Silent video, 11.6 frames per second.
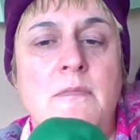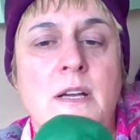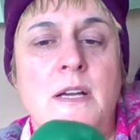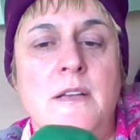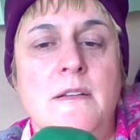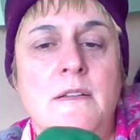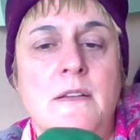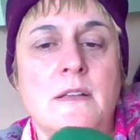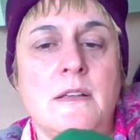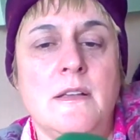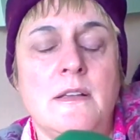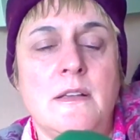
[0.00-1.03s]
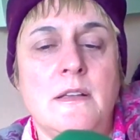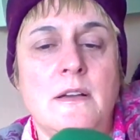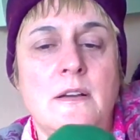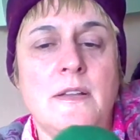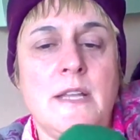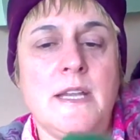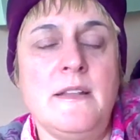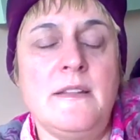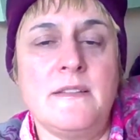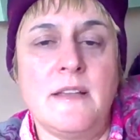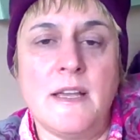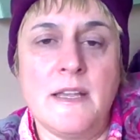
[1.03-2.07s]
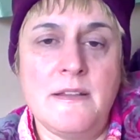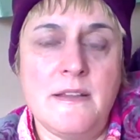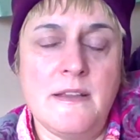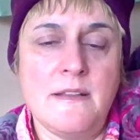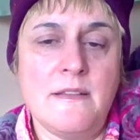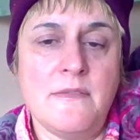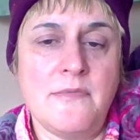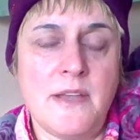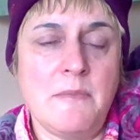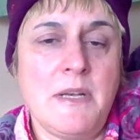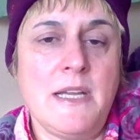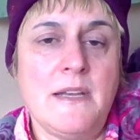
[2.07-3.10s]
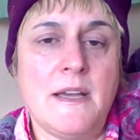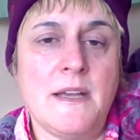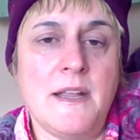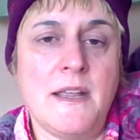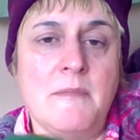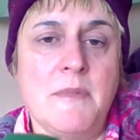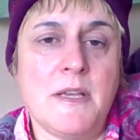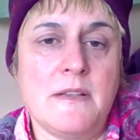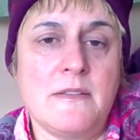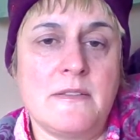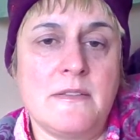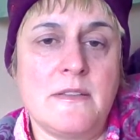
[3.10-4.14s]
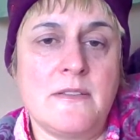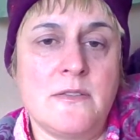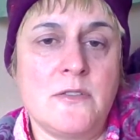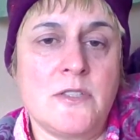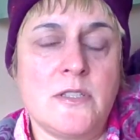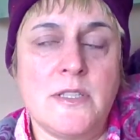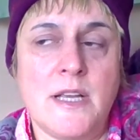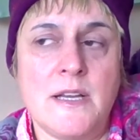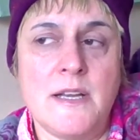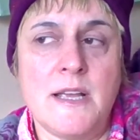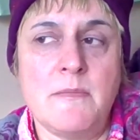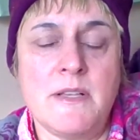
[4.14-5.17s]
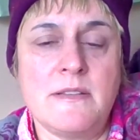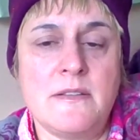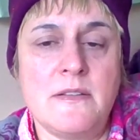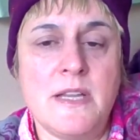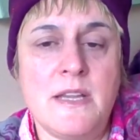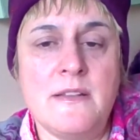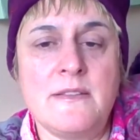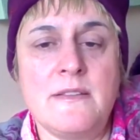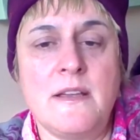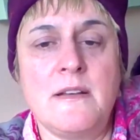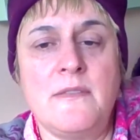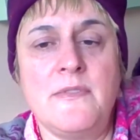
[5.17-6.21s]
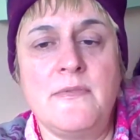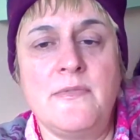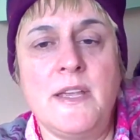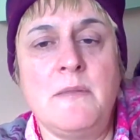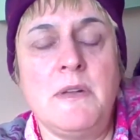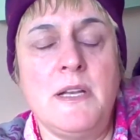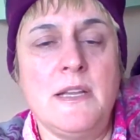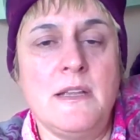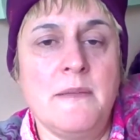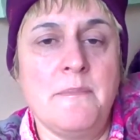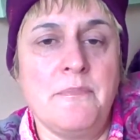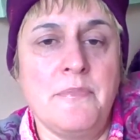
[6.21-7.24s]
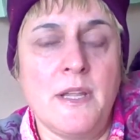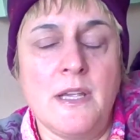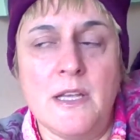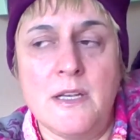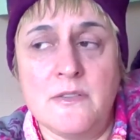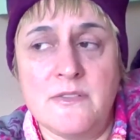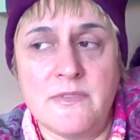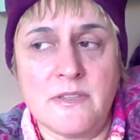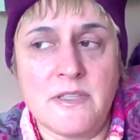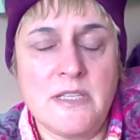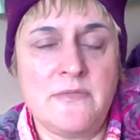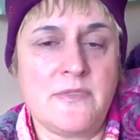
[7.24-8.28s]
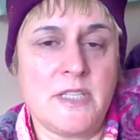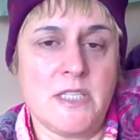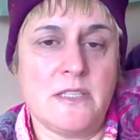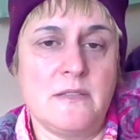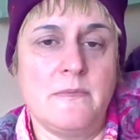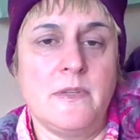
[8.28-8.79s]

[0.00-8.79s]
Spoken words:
But on the inside, the family dynamics, the social dynamics on the inside of the family, it looks very different.